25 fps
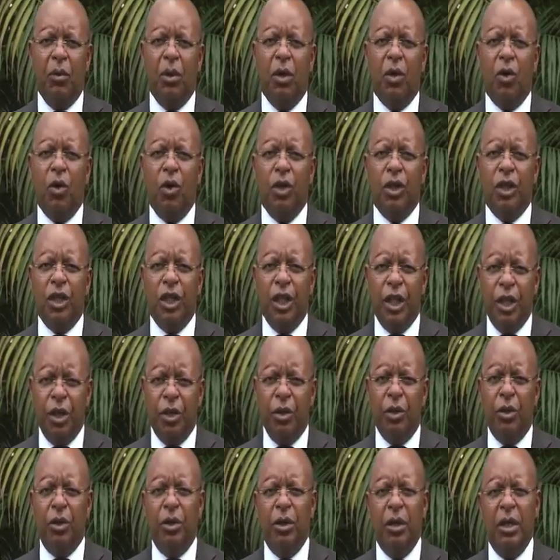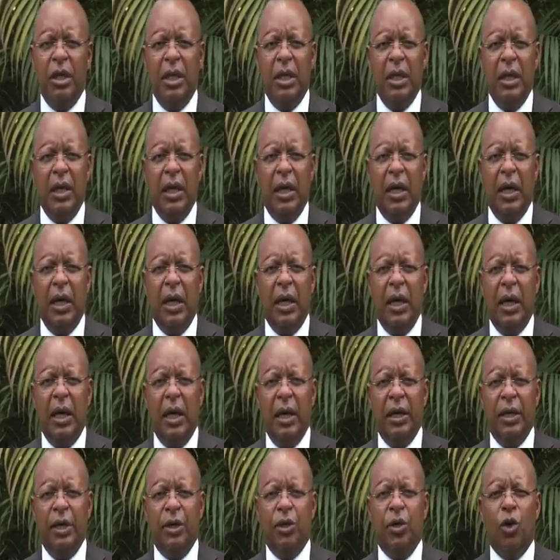will continue
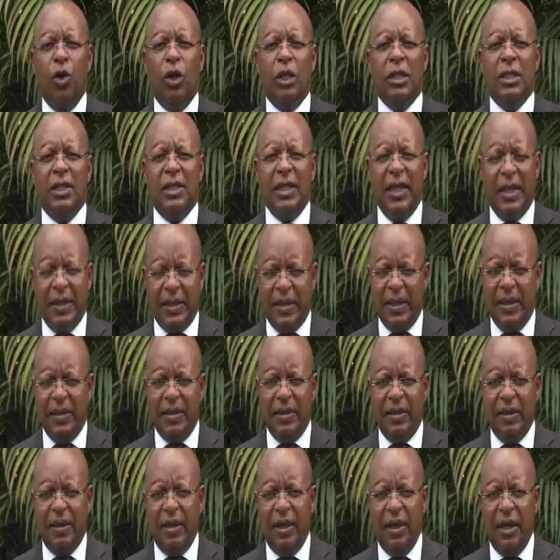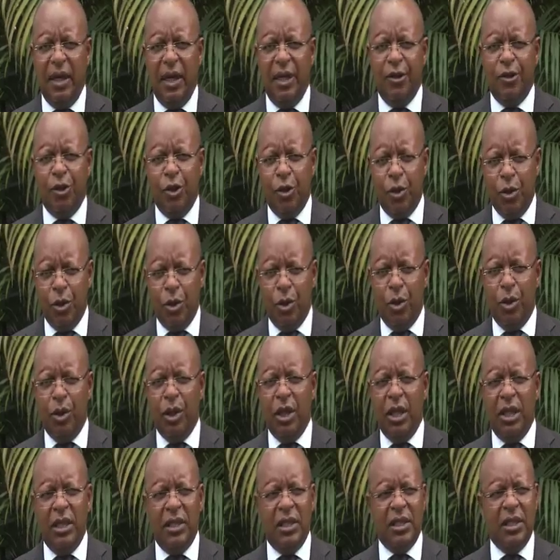uh, in all sectors. As you
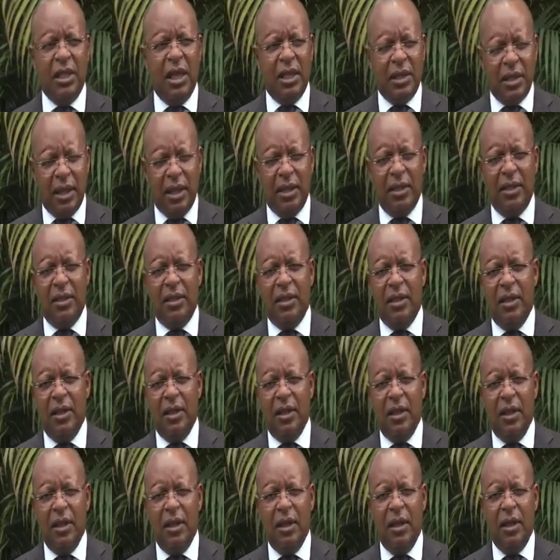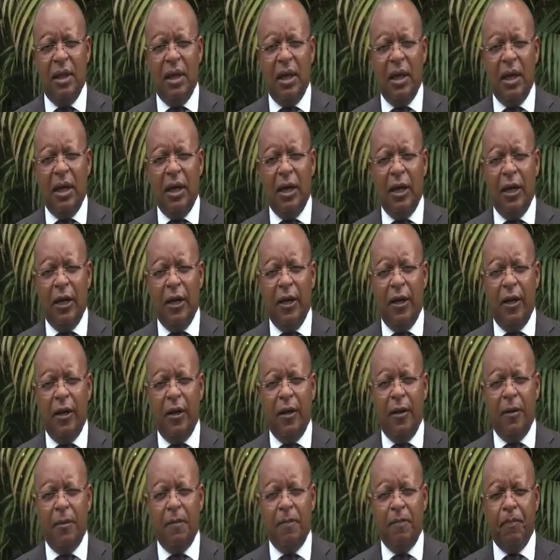know, he started
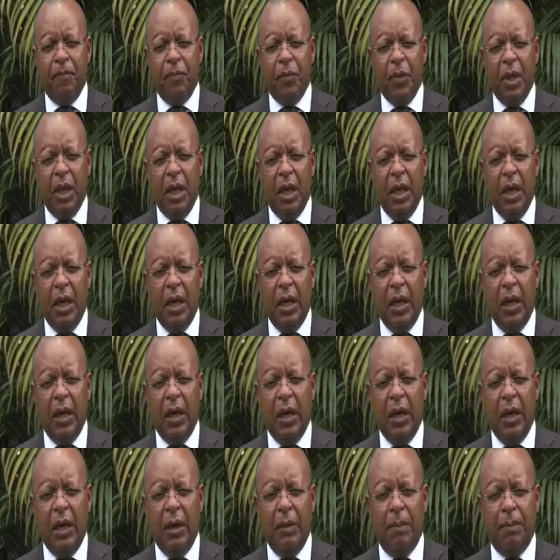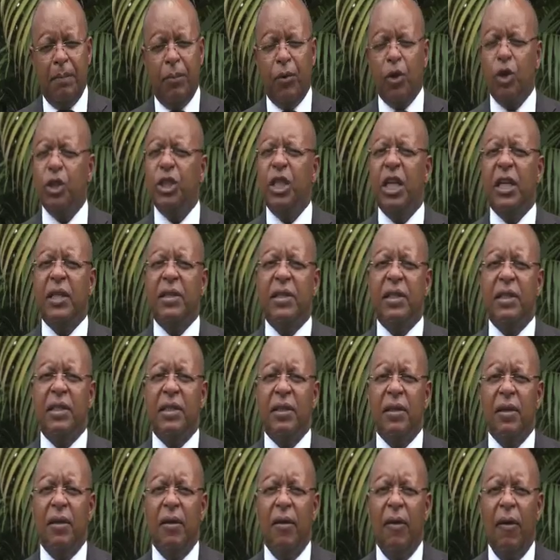uh, uh,
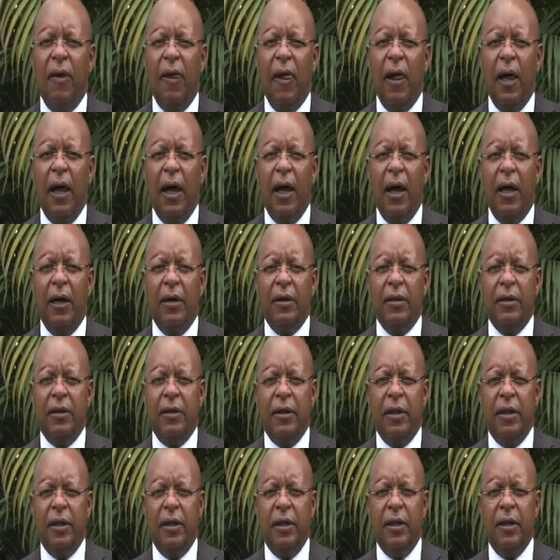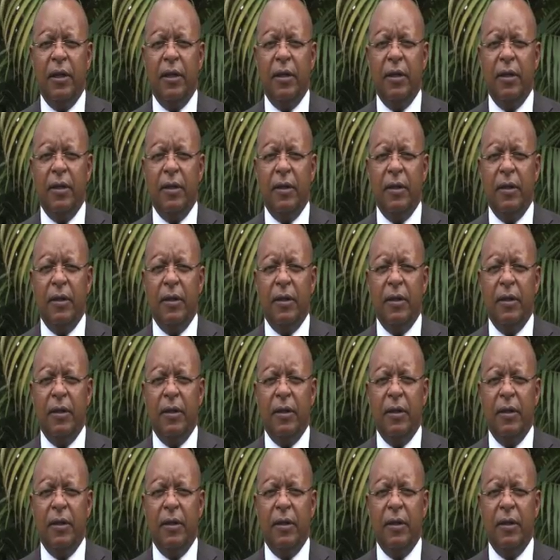projects and, uh,